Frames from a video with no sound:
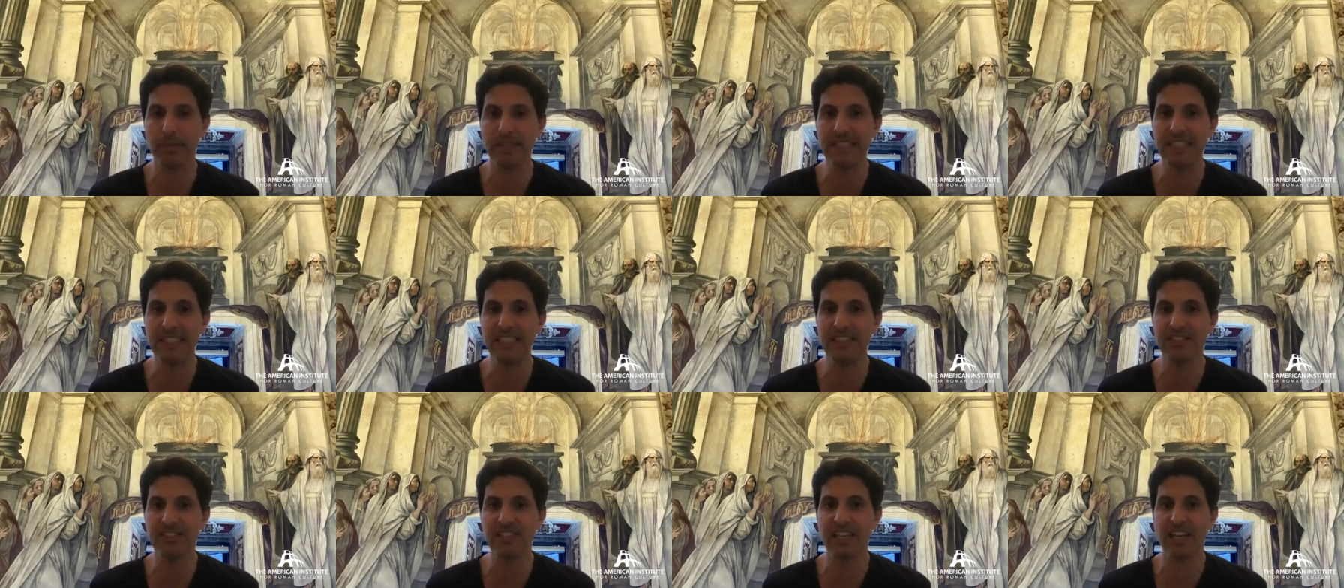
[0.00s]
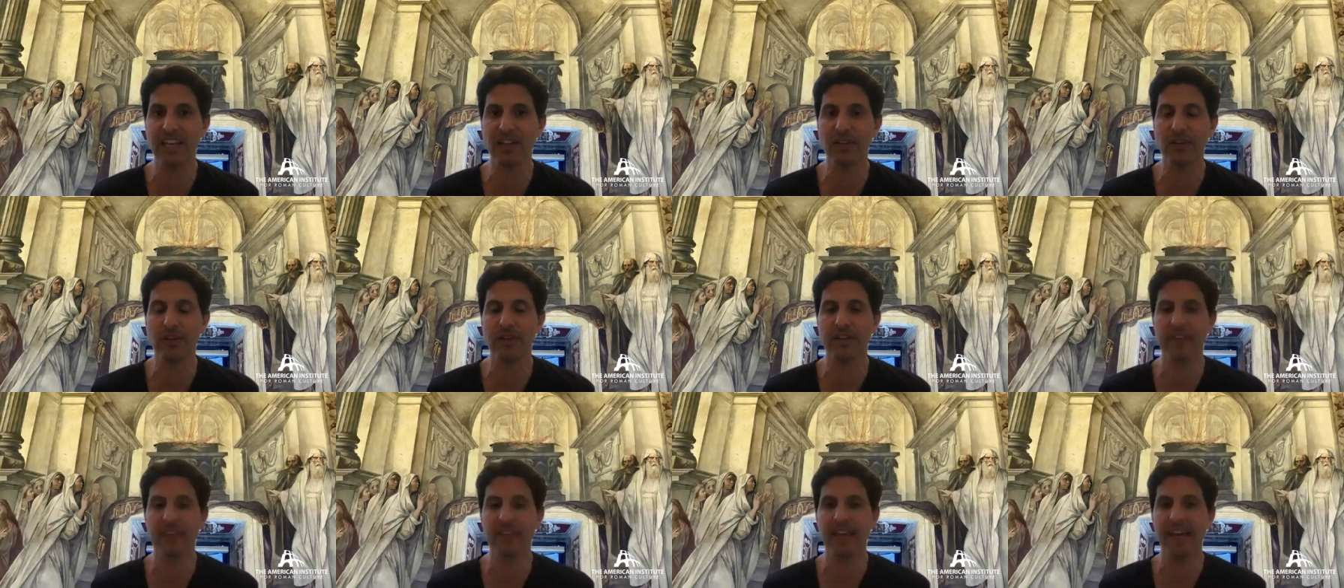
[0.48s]
Please take a
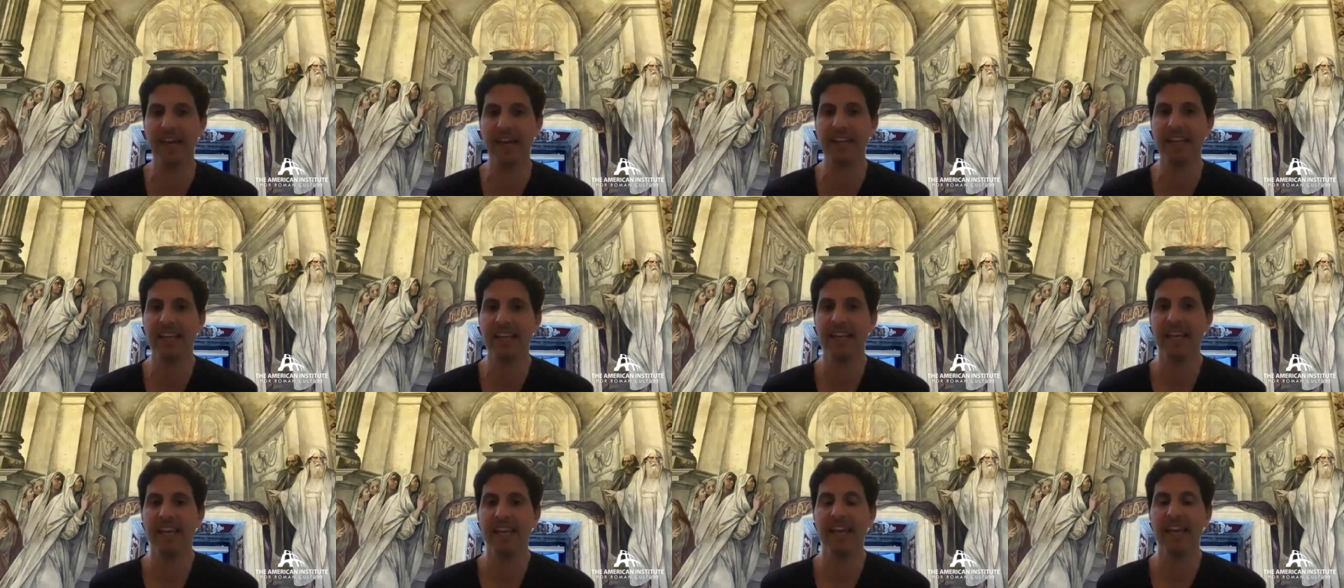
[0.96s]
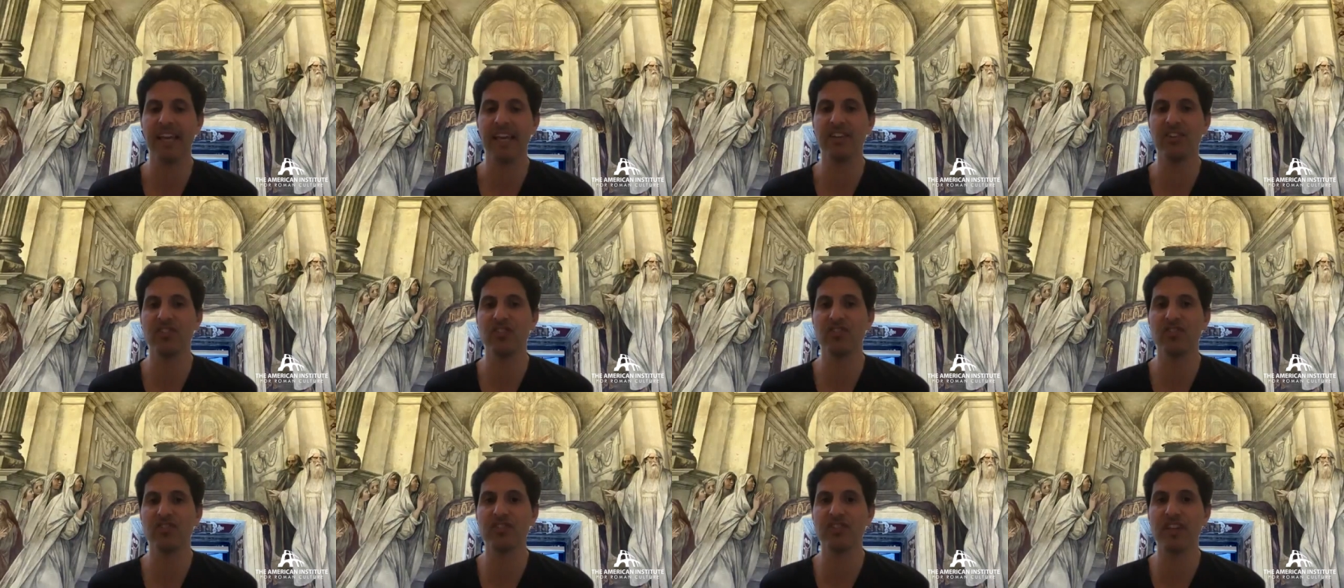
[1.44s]
look at that
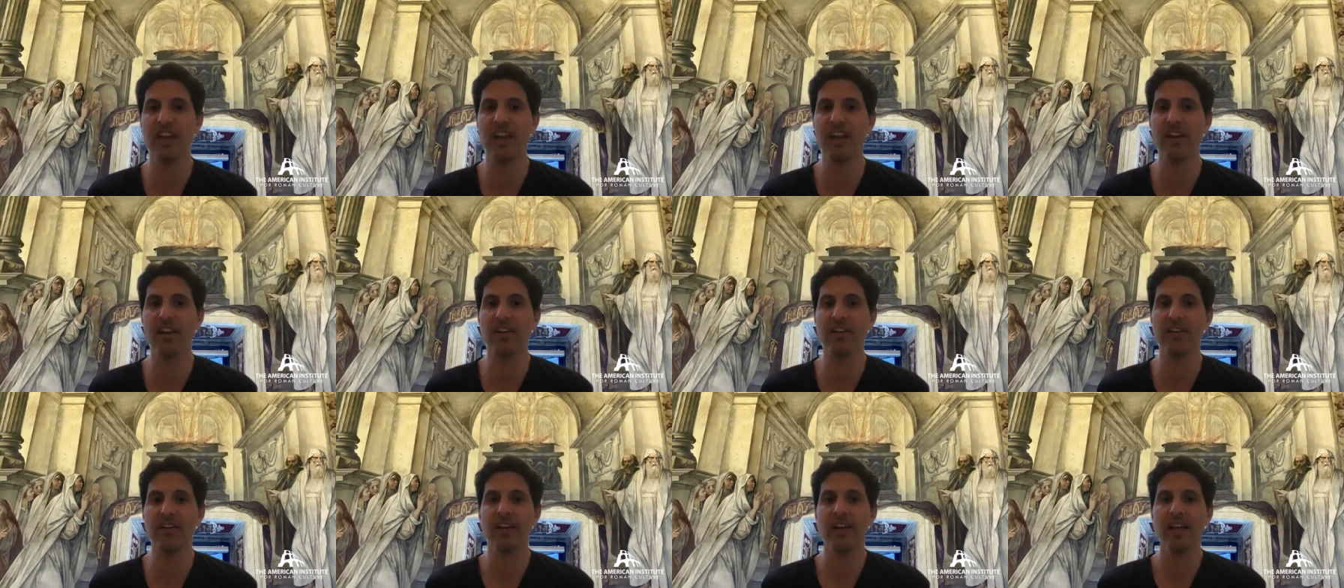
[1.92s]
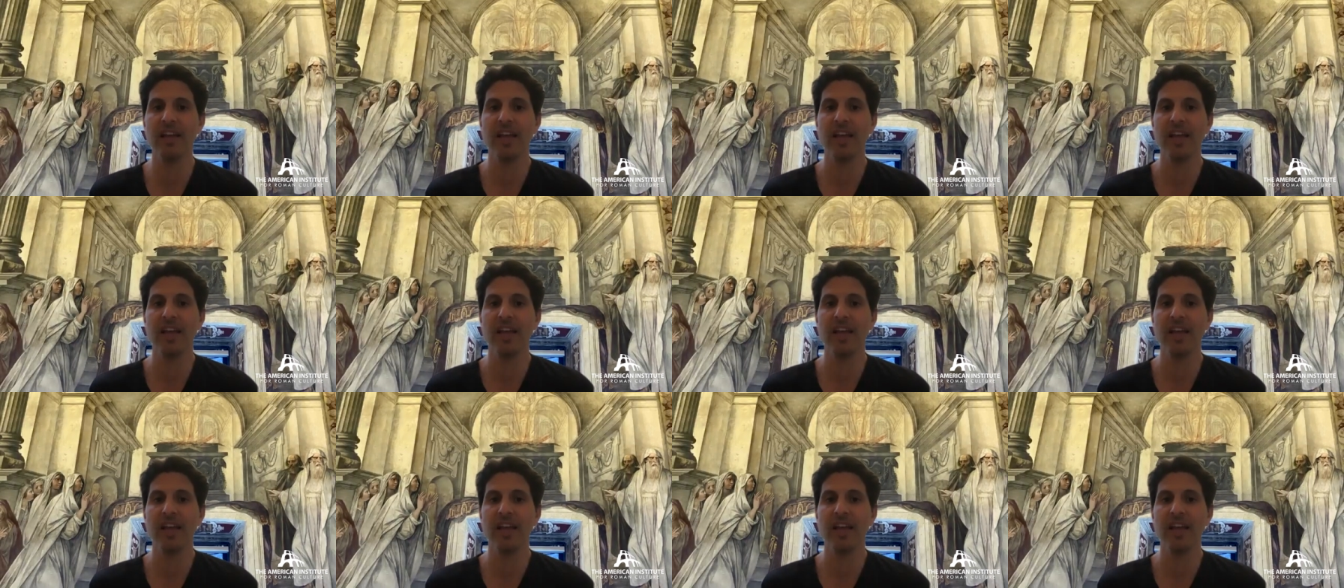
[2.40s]
and share.